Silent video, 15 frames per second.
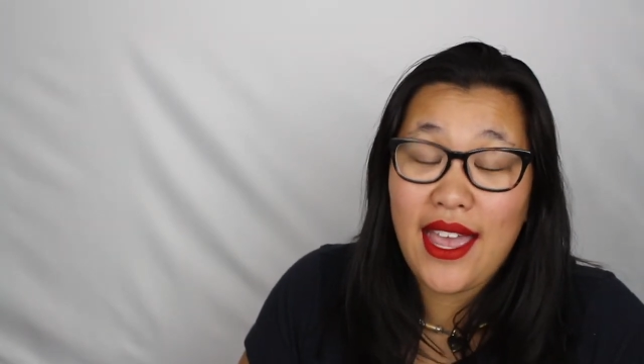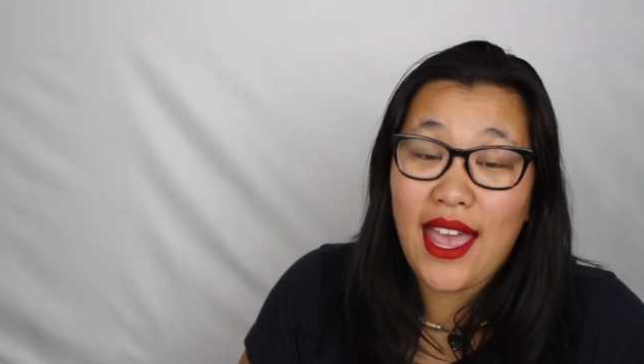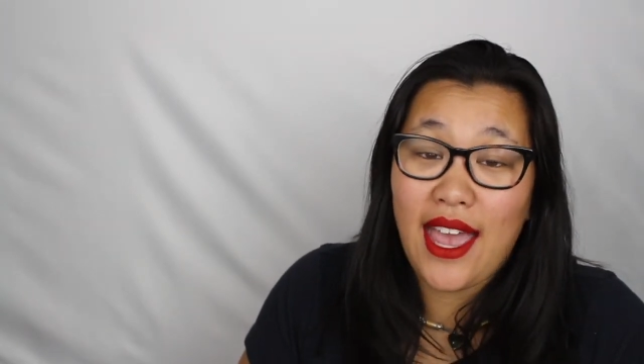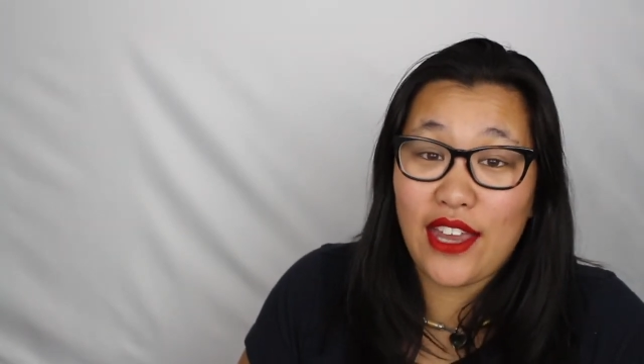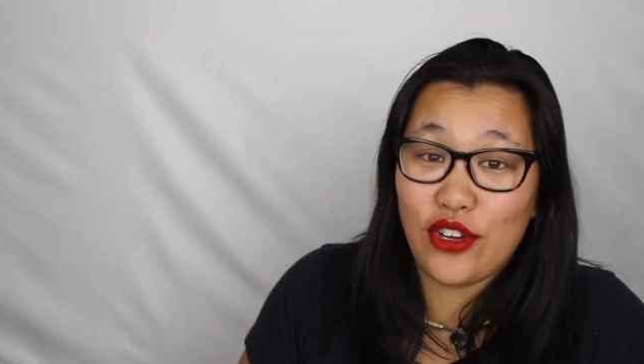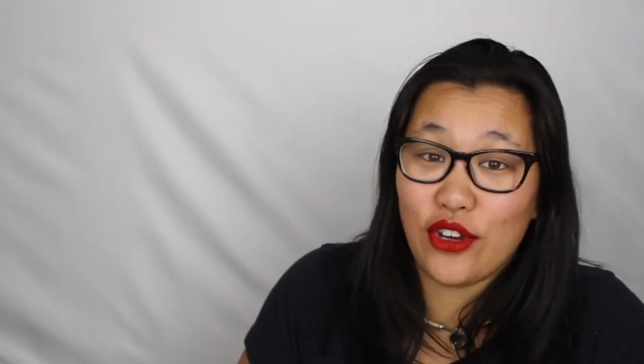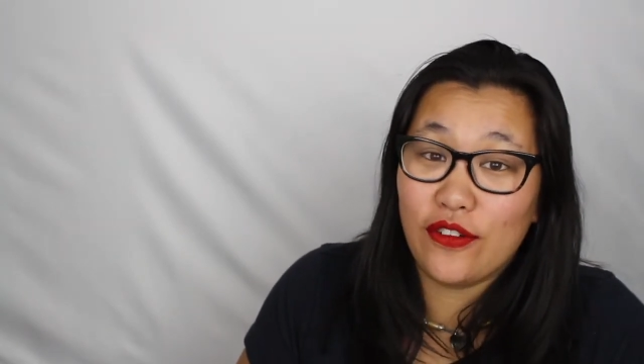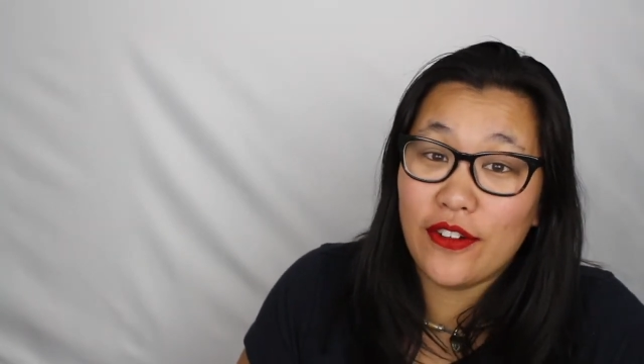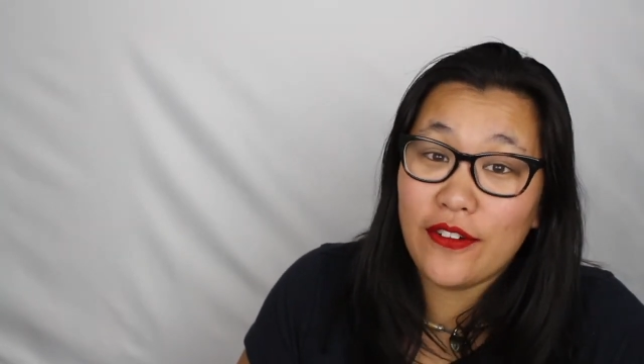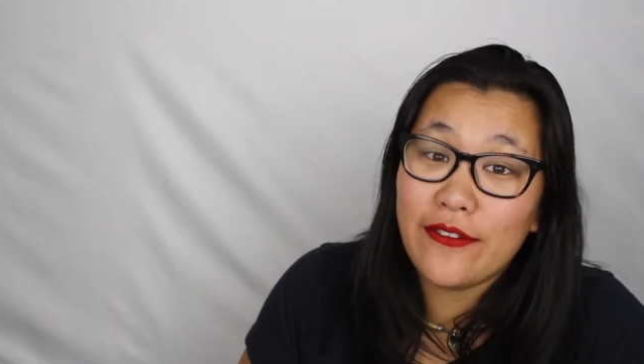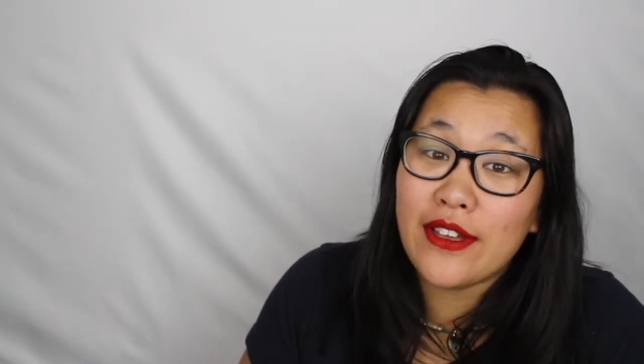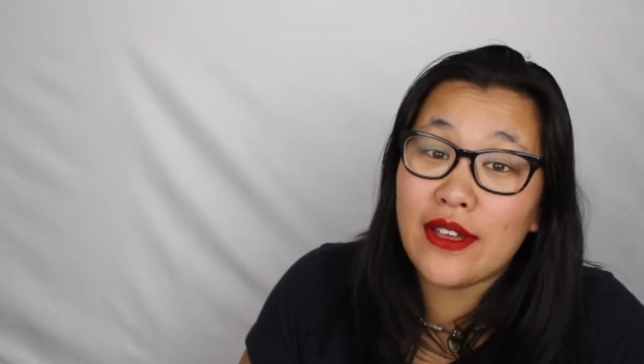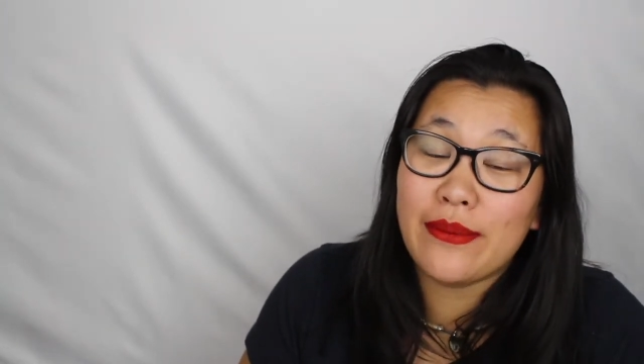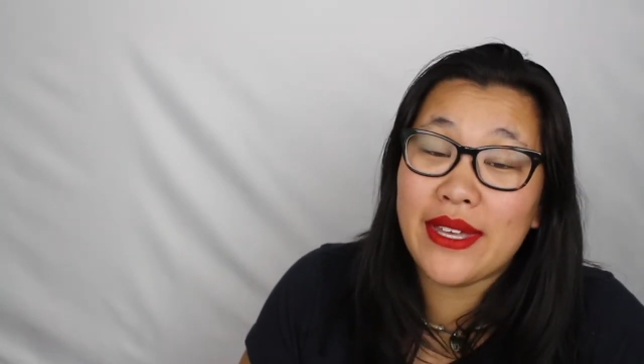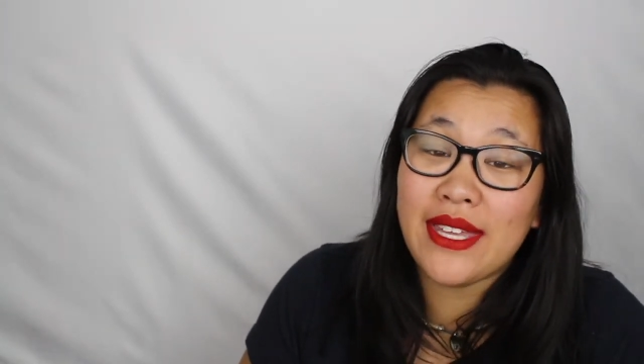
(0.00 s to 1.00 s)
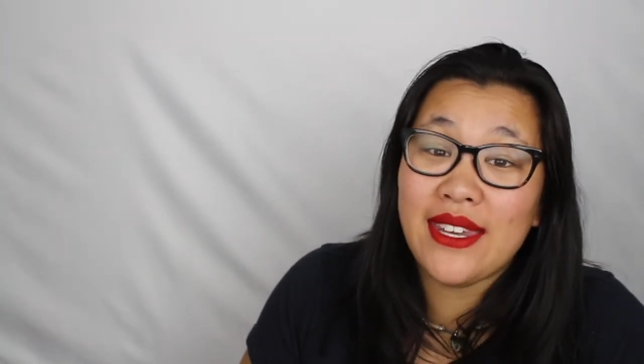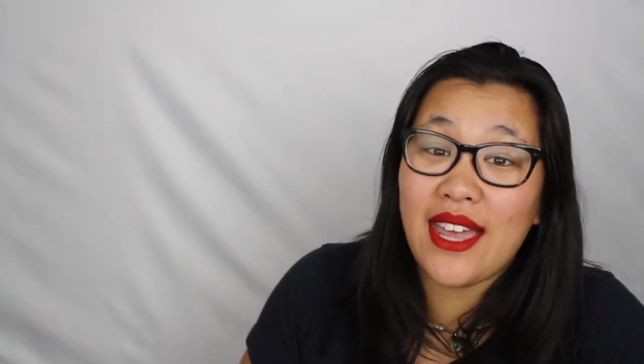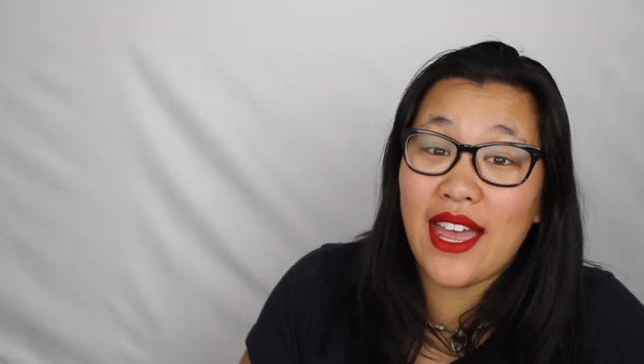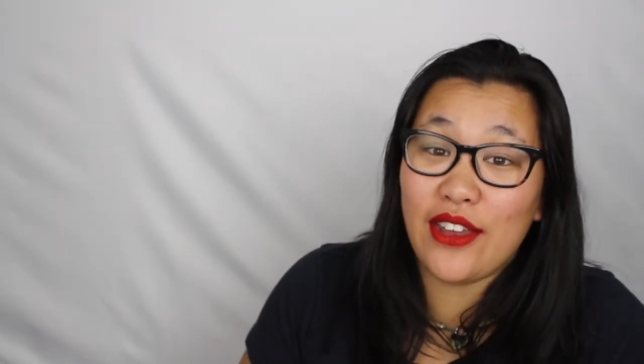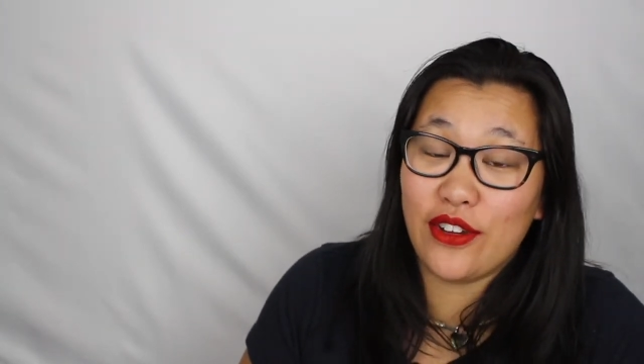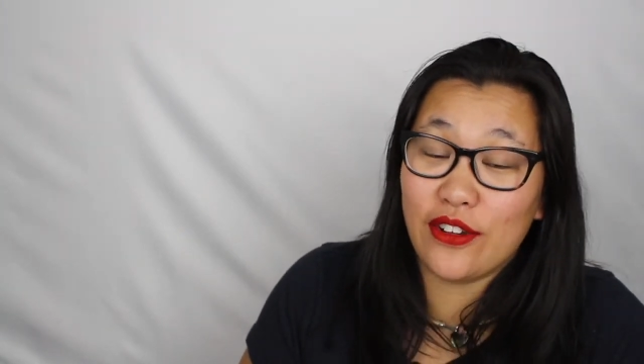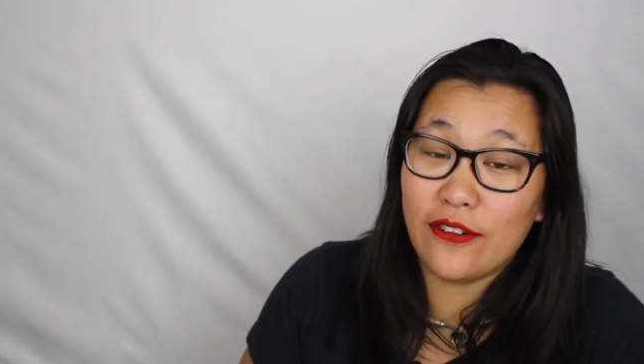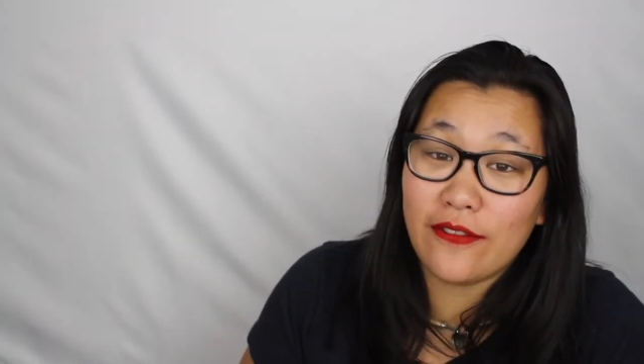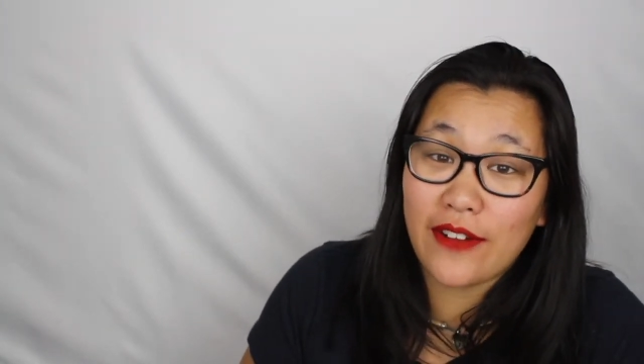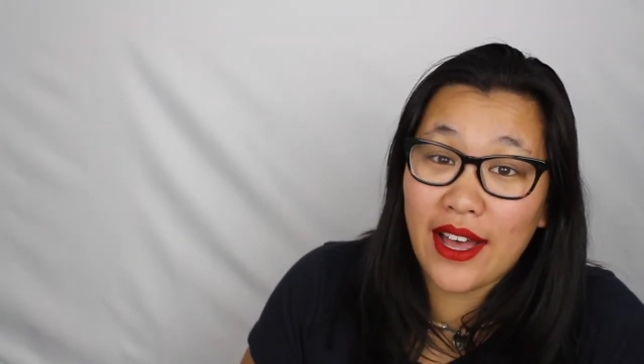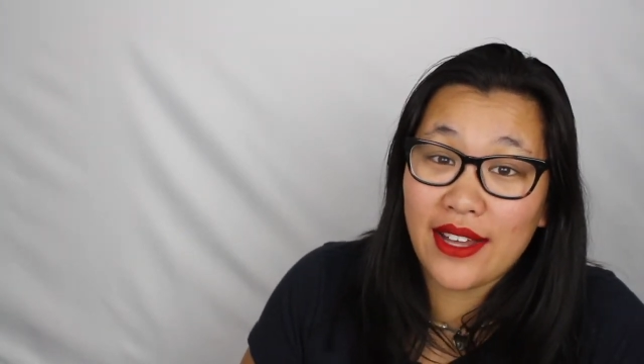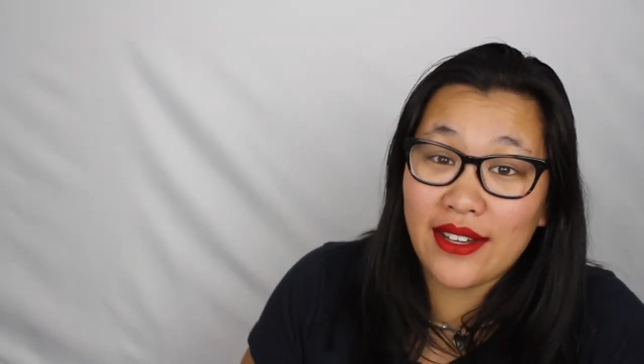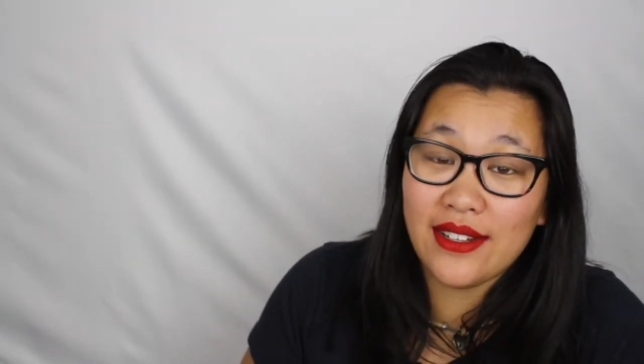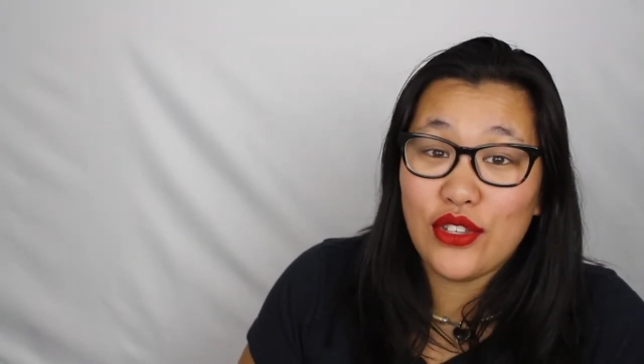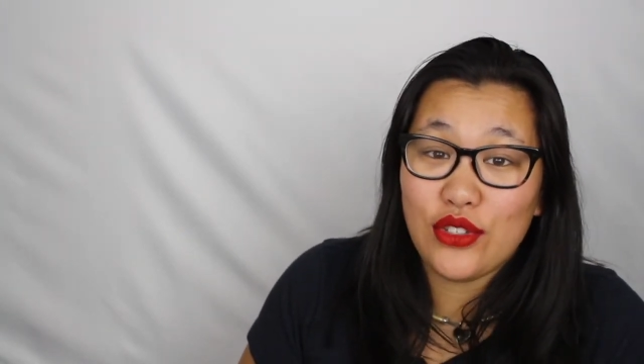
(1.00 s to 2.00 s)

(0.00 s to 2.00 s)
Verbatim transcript: and your fulfillment and your fun.